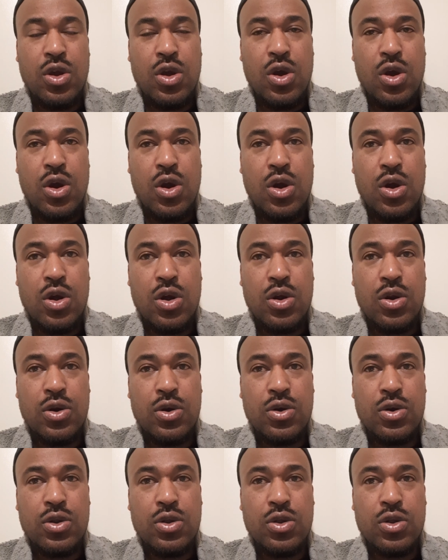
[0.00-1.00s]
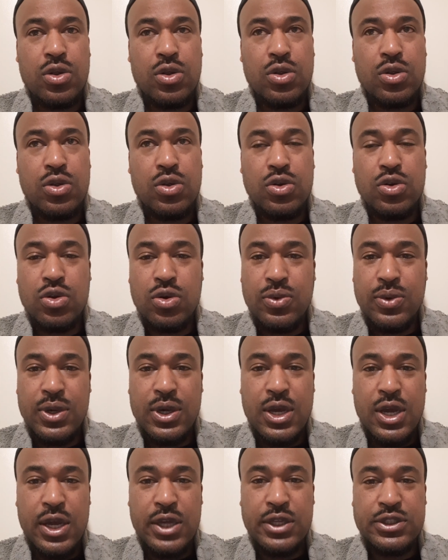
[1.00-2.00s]
Or you doing
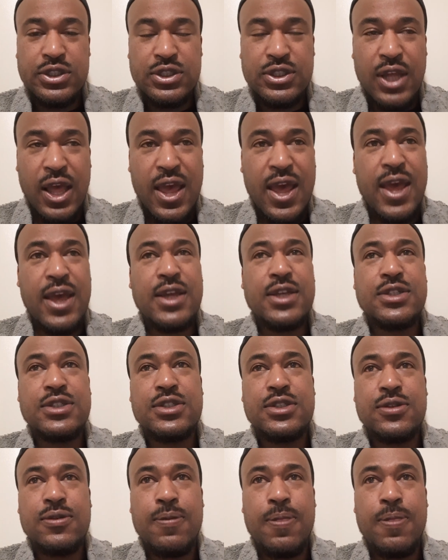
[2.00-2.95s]
conscious acts,